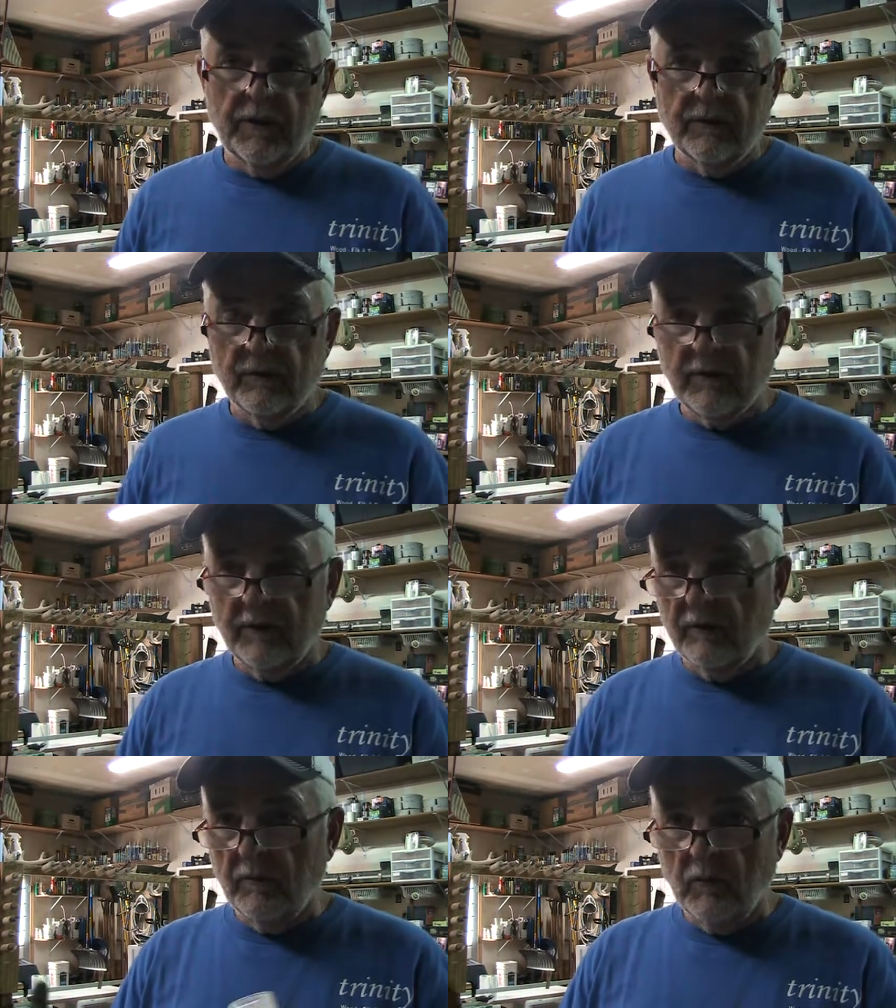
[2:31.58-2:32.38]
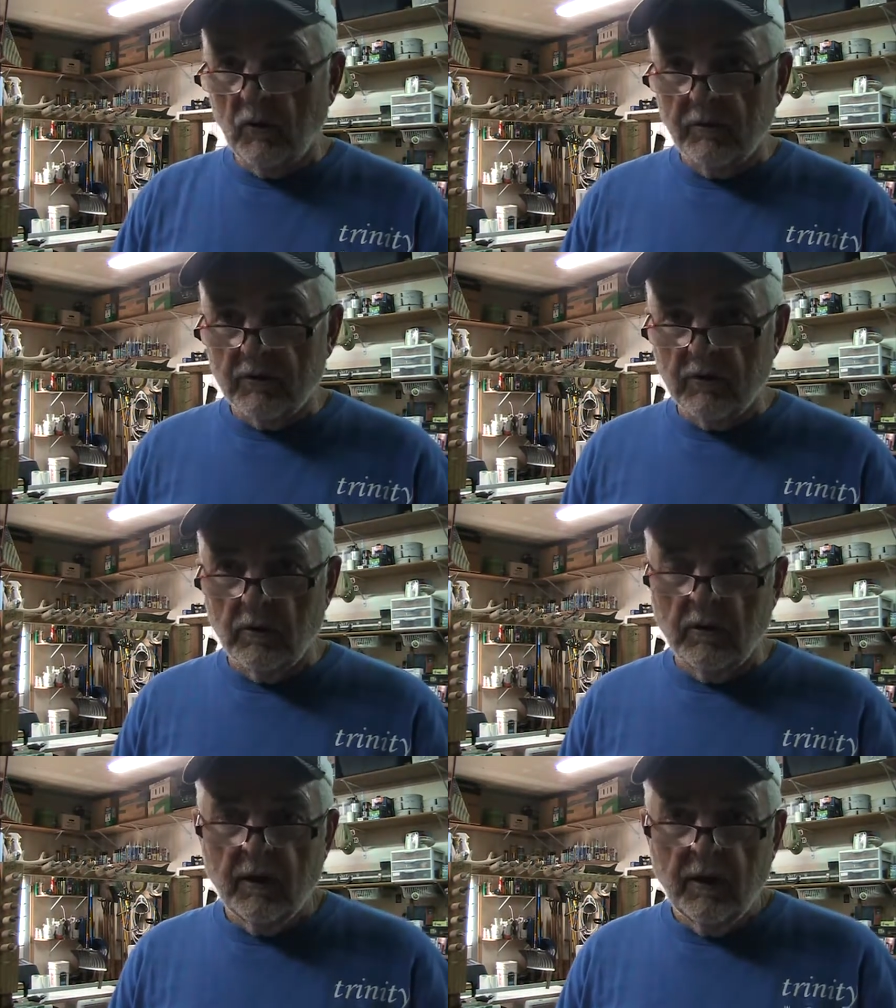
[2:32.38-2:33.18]
instead of a more
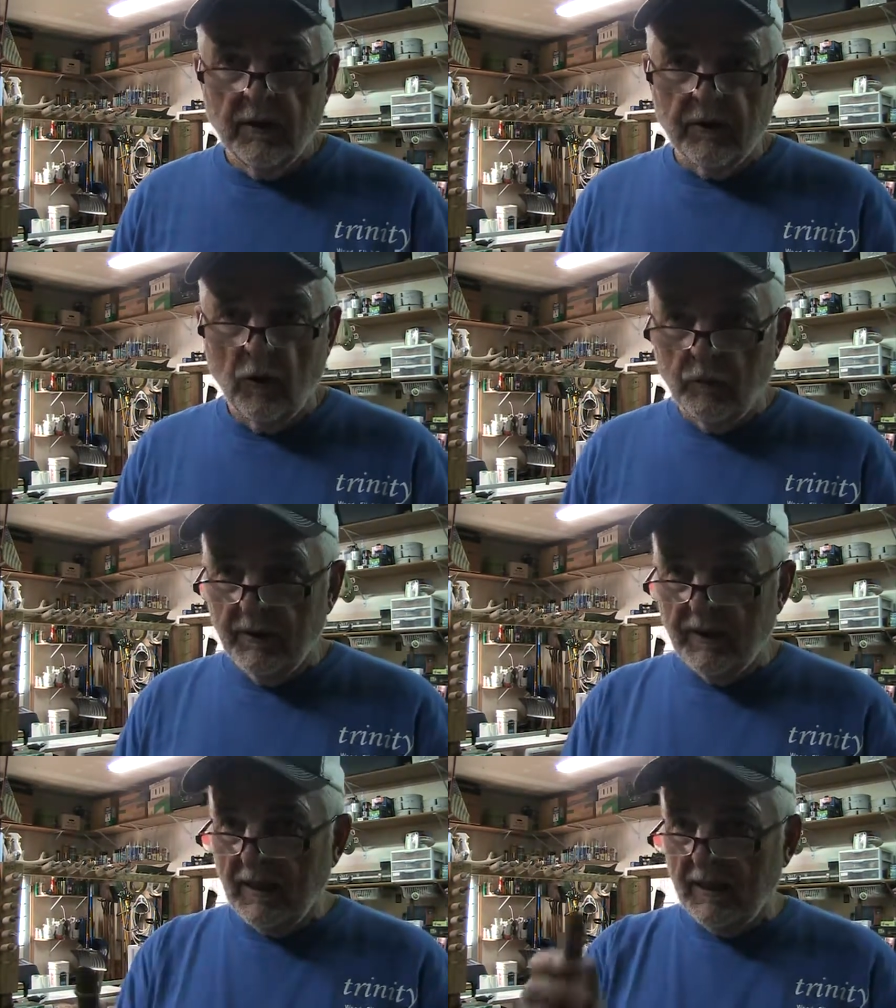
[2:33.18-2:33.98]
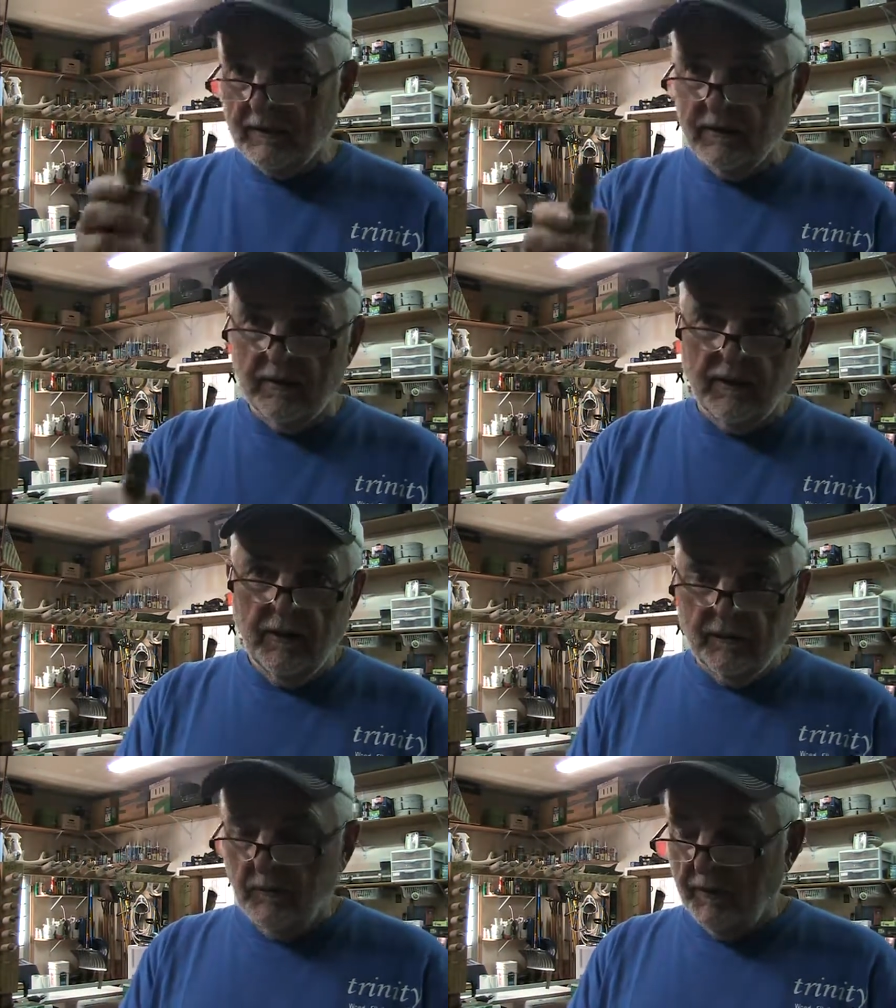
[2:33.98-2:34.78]
mature doe bleat. I like the
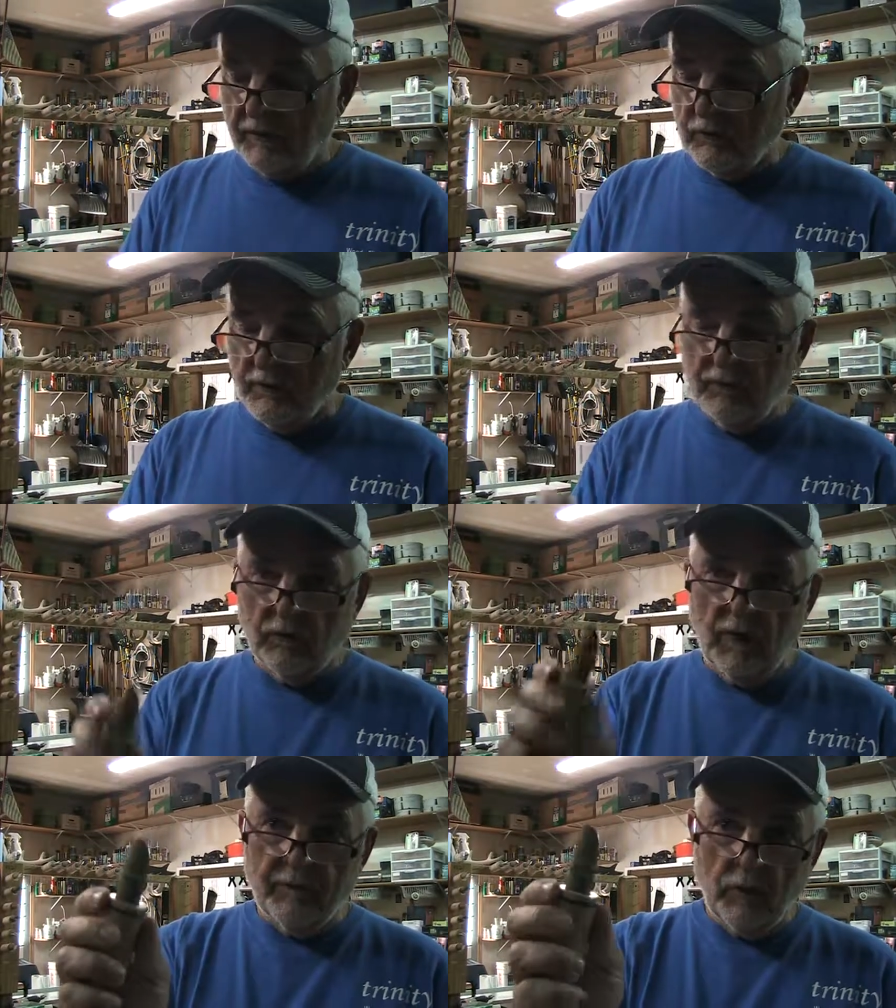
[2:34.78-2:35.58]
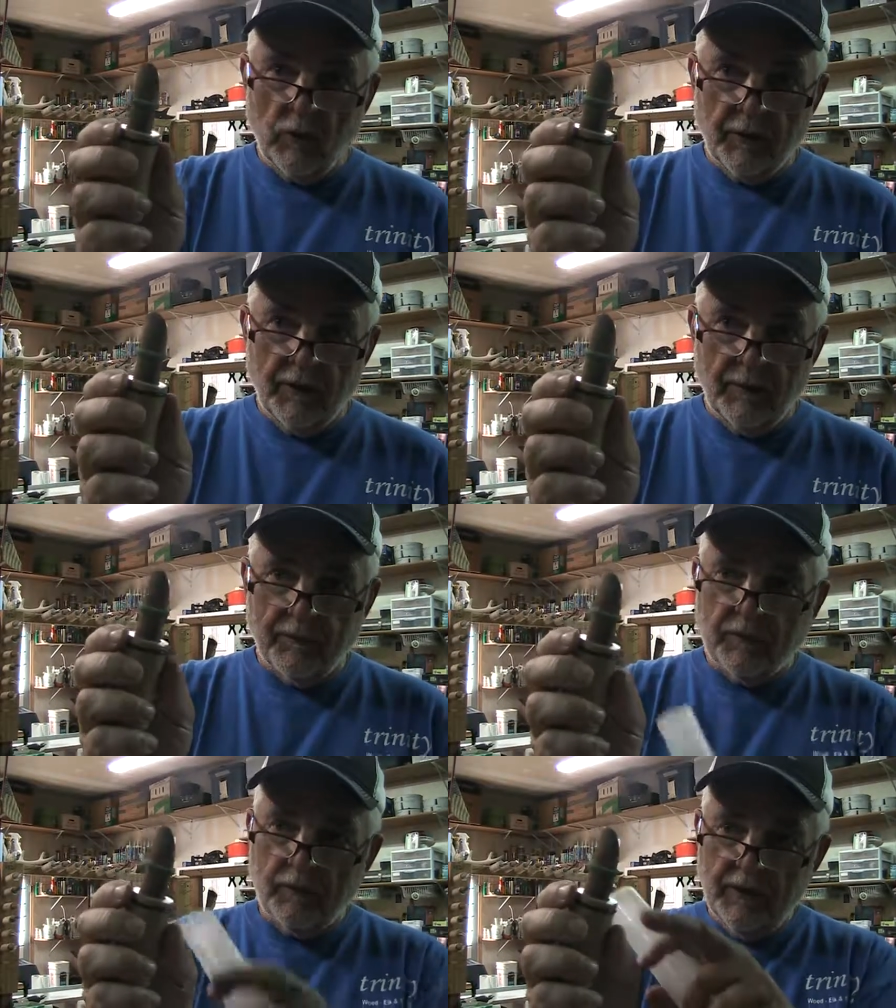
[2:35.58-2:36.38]
mixed one. So I've rolled it
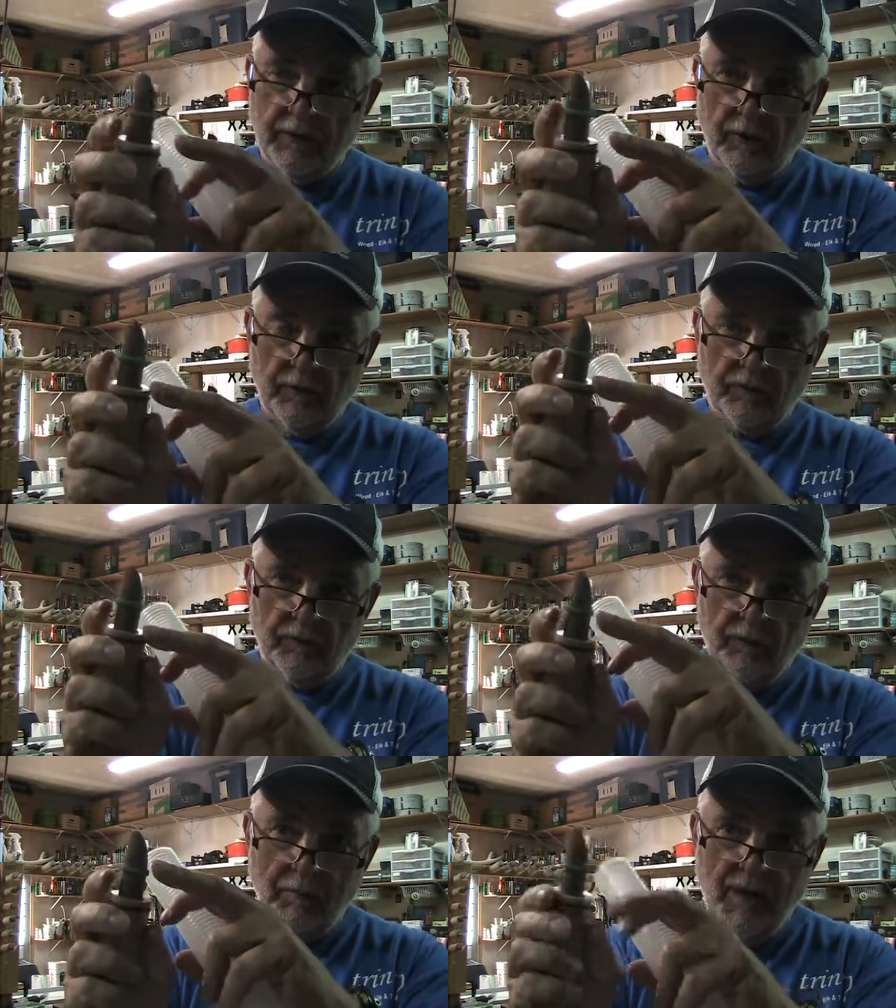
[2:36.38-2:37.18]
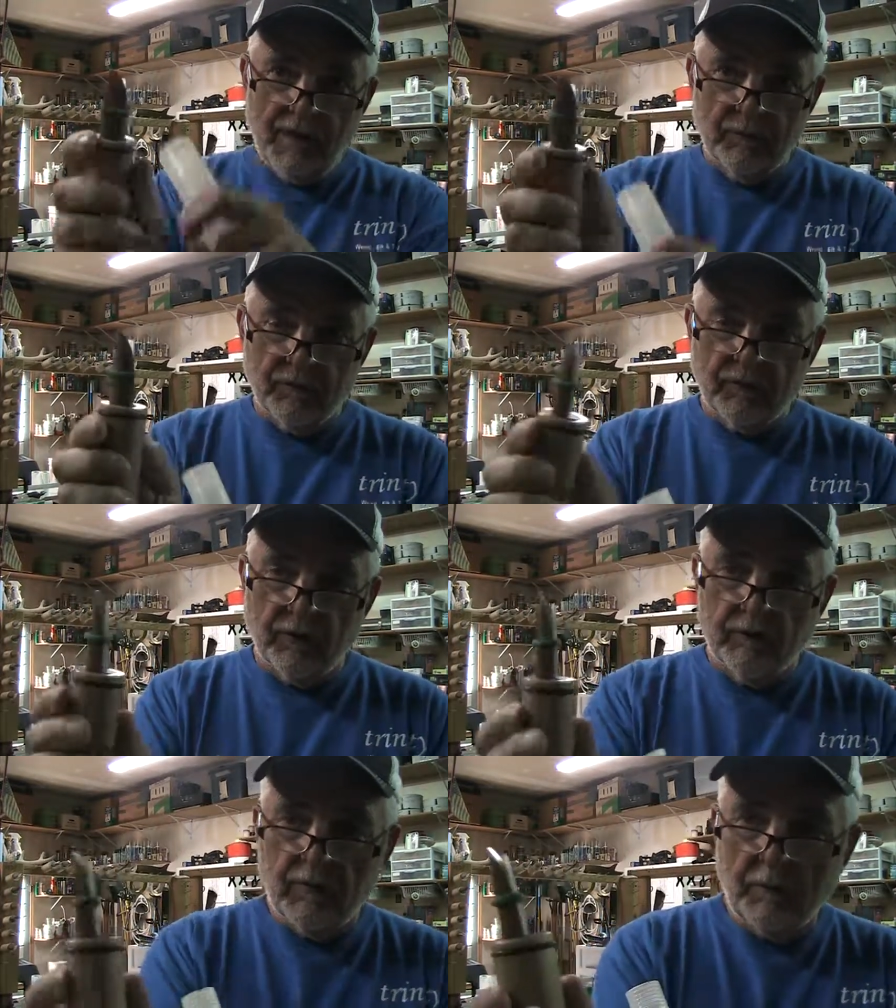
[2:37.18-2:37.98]
up 3 turns from the bottom, so
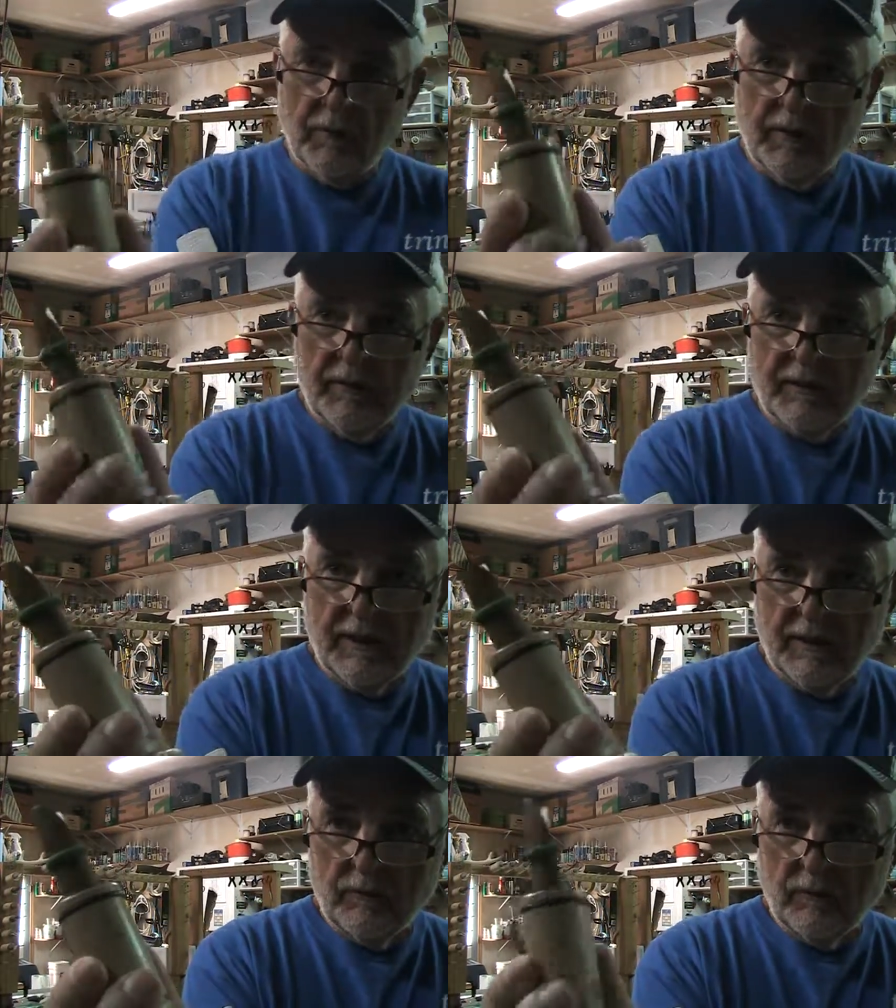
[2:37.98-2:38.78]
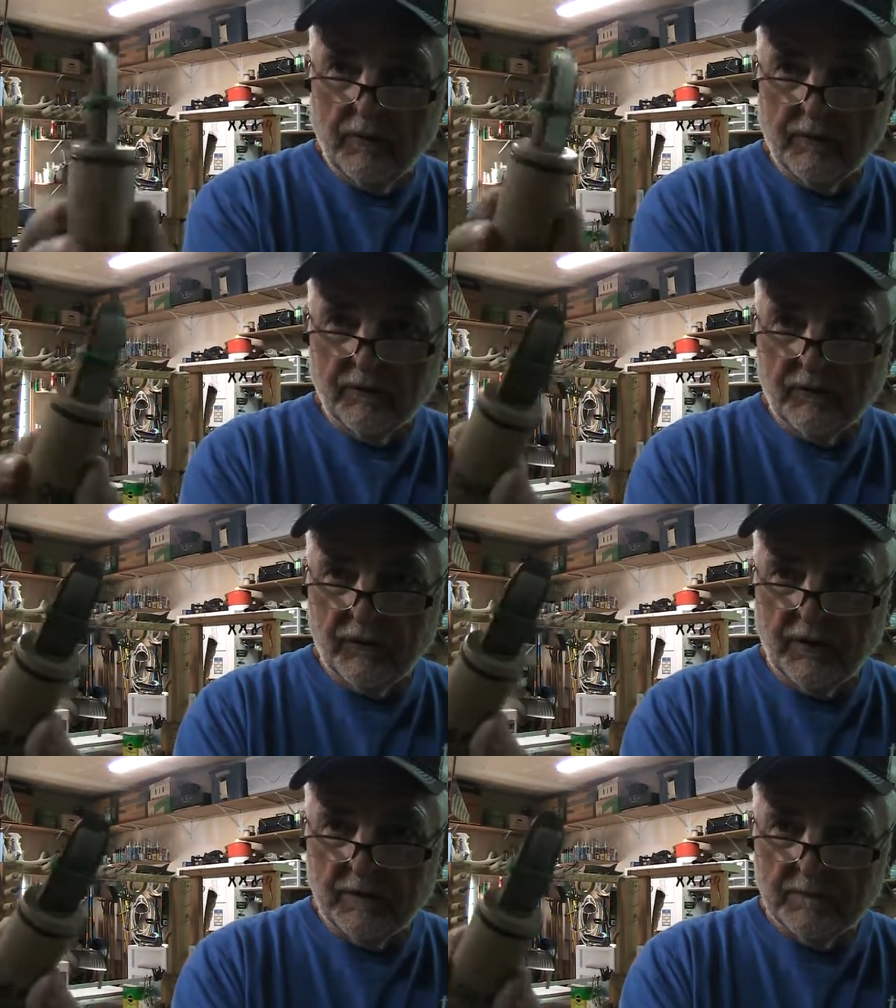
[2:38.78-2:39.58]
the rubber ring, try to get it where you can
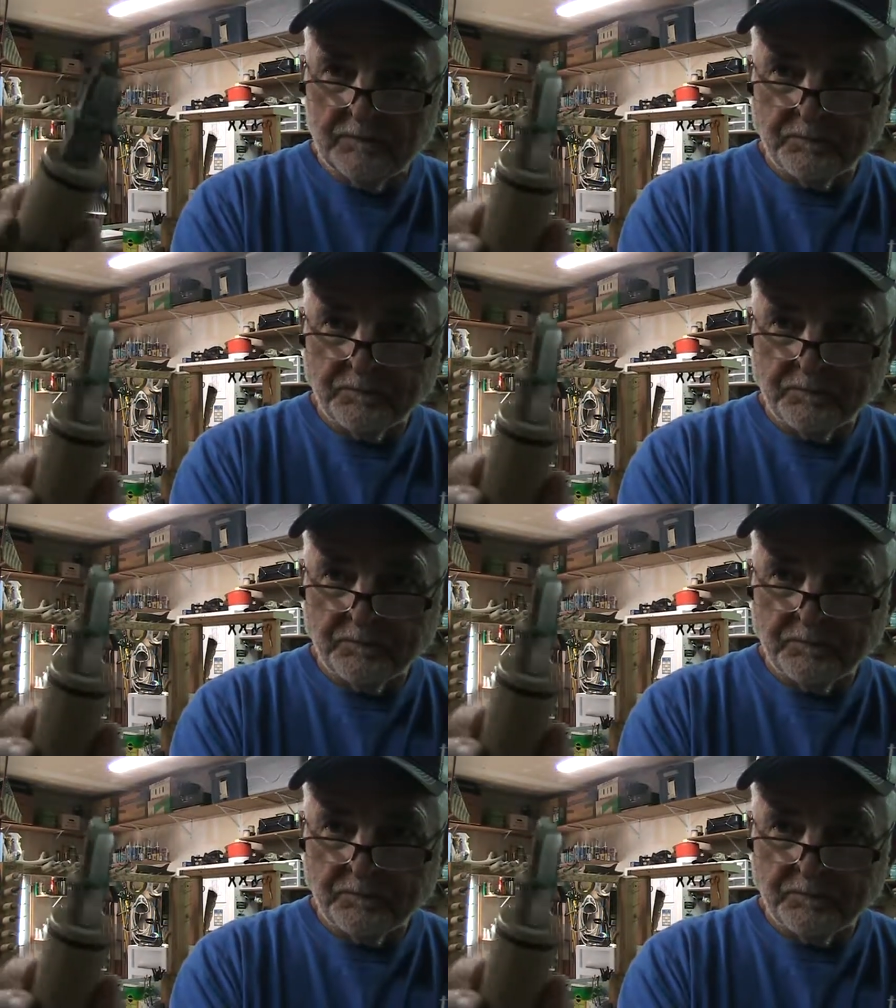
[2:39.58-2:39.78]
see it,